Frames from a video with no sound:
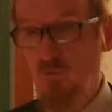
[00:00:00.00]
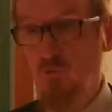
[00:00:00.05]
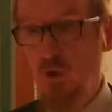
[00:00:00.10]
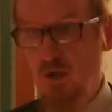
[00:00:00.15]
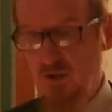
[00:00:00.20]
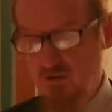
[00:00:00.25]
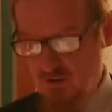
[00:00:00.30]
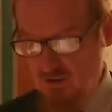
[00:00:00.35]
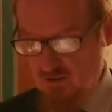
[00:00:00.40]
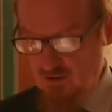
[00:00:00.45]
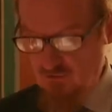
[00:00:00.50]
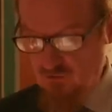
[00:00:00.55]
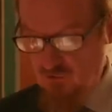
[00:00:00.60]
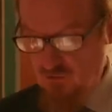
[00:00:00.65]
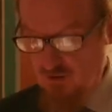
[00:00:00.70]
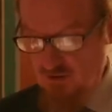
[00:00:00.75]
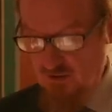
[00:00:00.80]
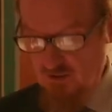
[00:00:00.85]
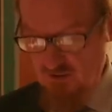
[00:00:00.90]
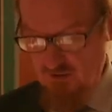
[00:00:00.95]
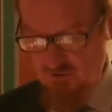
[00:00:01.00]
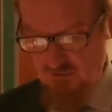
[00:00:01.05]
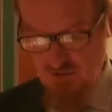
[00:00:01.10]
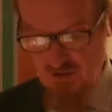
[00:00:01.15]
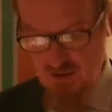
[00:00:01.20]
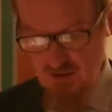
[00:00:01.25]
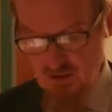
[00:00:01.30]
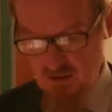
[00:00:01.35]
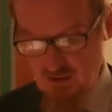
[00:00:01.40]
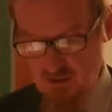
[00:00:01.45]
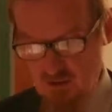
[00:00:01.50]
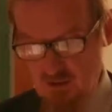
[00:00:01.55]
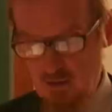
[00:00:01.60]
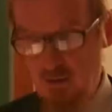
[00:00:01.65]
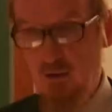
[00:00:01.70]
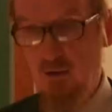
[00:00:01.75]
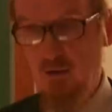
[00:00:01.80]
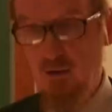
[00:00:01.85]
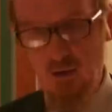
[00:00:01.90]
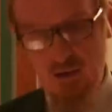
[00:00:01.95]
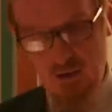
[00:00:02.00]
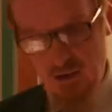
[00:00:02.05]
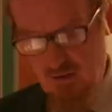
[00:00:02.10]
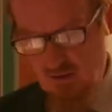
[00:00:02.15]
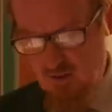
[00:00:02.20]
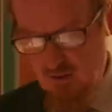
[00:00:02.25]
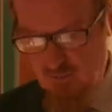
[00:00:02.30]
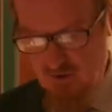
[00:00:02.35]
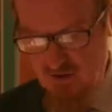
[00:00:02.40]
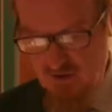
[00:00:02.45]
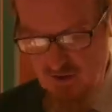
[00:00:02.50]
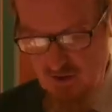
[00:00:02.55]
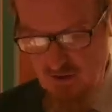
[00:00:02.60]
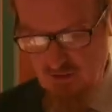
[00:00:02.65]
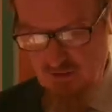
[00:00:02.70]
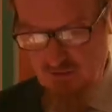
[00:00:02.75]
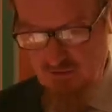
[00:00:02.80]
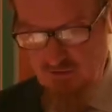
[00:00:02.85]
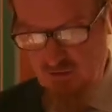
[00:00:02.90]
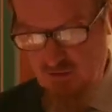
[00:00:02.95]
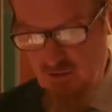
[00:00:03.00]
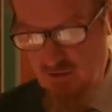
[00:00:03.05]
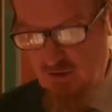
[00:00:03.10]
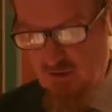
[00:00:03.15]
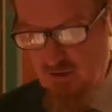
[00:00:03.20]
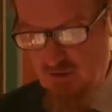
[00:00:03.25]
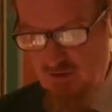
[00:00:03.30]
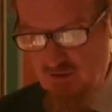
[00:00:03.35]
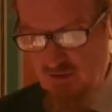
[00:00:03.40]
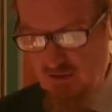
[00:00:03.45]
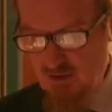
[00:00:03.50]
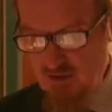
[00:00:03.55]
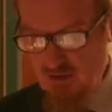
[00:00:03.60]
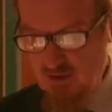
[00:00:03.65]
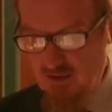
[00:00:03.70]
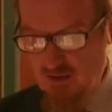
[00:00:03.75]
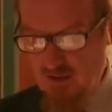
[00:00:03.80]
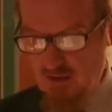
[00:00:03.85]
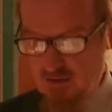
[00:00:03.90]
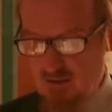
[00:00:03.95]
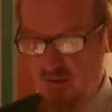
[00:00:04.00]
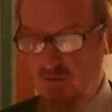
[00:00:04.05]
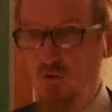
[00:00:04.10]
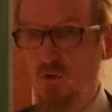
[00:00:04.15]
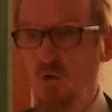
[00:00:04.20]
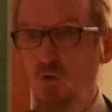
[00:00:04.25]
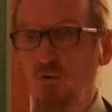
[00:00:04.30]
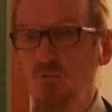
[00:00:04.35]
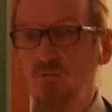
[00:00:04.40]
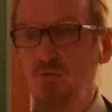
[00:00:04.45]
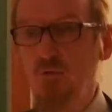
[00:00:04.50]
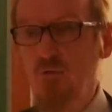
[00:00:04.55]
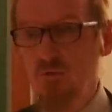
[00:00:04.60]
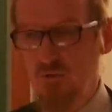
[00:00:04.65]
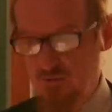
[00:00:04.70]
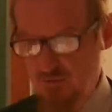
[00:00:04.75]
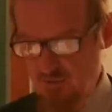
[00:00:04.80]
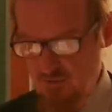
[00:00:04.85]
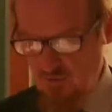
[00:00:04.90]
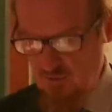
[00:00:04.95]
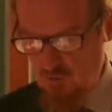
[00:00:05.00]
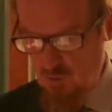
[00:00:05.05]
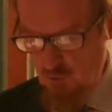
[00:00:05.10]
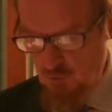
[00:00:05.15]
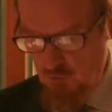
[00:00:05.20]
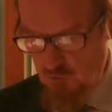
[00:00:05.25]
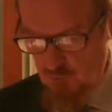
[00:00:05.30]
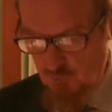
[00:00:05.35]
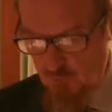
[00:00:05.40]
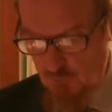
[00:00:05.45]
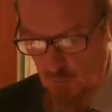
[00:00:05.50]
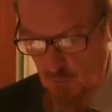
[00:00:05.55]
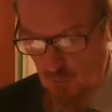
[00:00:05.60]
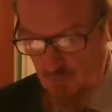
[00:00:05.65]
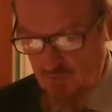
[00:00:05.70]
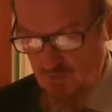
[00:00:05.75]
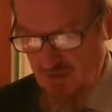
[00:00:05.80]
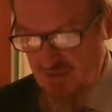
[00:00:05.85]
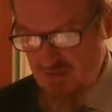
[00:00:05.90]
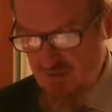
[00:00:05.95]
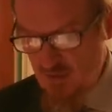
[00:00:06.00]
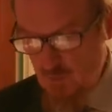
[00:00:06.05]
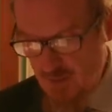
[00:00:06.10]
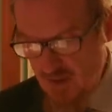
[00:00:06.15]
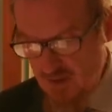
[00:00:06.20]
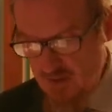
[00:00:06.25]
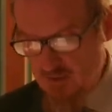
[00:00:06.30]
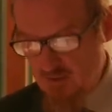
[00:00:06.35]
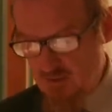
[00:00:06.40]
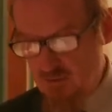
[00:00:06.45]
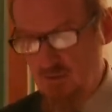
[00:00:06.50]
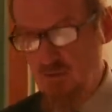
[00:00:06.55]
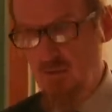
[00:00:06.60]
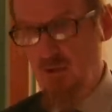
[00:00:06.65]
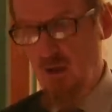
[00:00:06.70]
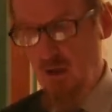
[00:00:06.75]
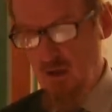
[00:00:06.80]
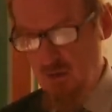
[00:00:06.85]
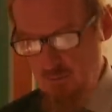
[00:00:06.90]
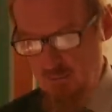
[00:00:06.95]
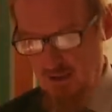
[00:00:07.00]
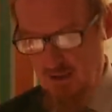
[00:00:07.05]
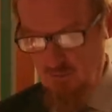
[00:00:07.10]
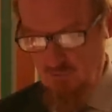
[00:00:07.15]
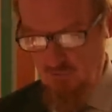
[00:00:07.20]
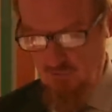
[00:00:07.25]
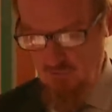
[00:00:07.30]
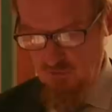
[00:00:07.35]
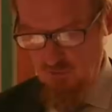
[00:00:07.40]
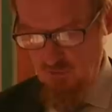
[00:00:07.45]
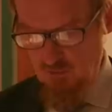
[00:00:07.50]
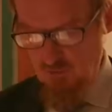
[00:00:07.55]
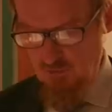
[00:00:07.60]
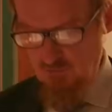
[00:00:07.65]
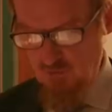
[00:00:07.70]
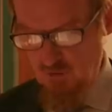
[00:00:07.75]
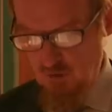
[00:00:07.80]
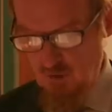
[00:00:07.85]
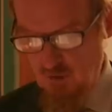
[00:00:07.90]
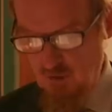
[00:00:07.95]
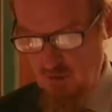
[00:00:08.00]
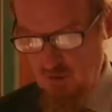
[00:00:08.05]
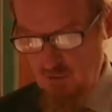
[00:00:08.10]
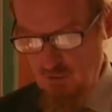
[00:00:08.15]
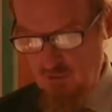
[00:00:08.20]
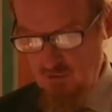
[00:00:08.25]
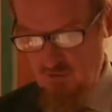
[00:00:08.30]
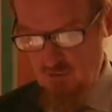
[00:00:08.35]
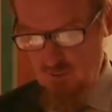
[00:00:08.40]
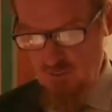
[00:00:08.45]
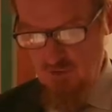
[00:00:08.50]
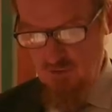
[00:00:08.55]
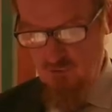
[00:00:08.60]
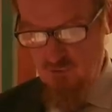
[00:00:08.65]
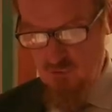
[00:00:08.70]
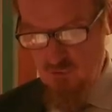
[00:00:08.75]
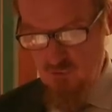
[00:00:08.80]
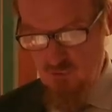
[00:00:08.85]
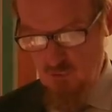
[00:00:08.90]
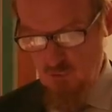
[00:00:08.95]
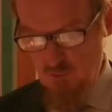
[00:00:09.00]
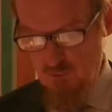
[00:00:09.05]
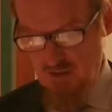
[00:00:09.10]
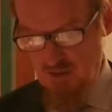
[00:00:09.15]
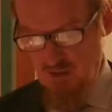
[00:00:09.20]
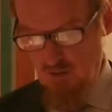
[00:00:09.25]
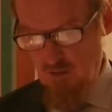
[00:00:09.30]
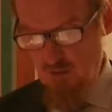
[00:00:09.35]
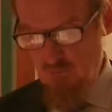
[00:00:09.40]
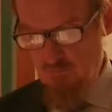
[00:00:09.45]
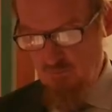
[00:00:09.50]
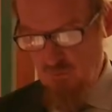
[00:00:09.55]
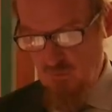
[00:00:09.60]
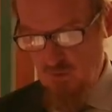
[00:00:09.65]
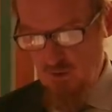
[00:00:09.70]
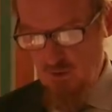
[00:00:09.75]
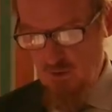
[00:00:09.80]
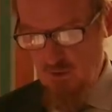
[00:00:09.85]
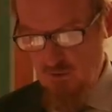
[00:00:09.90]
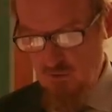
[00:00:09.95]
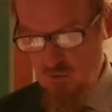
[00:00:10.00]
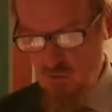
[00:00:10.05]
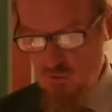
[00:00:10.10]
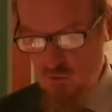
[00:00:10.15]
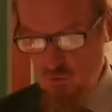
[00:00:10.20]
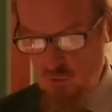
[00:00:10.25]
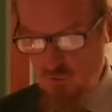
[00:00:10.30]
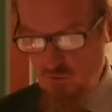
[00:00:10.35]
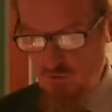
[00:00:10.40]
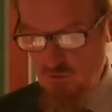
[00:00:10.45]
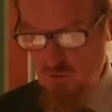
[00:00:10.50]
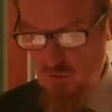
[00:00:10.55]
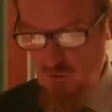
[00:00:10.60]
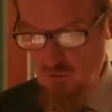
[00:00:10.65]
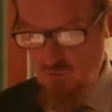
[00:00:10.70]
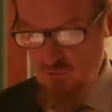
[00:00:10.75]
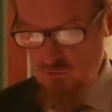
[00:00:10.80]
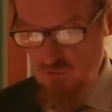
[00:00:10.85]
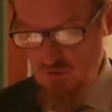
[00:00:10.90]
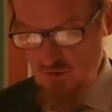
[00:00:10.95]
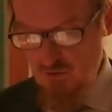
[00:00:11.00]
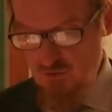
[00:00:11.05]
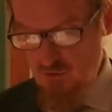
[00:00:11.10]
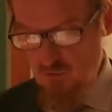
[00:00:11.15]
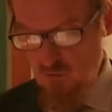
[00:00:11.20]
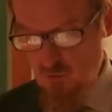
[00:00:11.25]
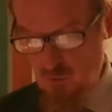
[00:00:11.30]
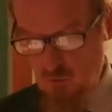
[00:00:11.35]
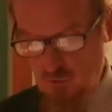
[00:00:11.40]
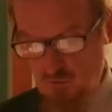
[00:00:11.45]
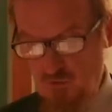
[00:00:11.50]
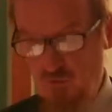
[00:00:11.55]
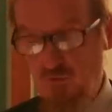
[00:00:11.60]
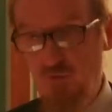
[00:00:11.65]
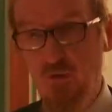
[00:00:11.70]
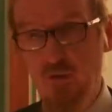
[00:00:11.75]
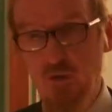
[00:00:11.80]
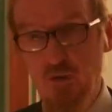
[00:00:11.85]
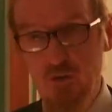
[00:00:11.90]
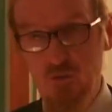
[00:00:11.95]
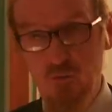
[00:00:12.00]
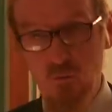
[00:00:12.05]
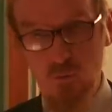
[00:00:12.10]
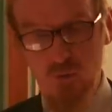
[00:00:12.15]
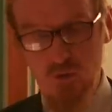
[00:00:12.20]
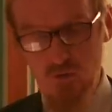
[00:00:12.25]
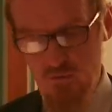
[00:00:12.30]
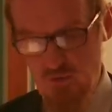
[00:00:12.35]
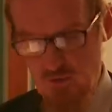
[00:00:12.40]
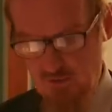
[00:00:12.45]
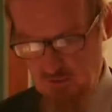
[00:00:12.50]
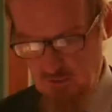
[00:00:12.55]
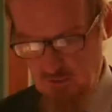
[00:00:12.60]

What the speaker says: writing his great qasida, Ya Dal Bisharati, to indicate his confidence in God's support for independent and unbowed scholars who could speak truth to power and who thought that God's religion ought to side with the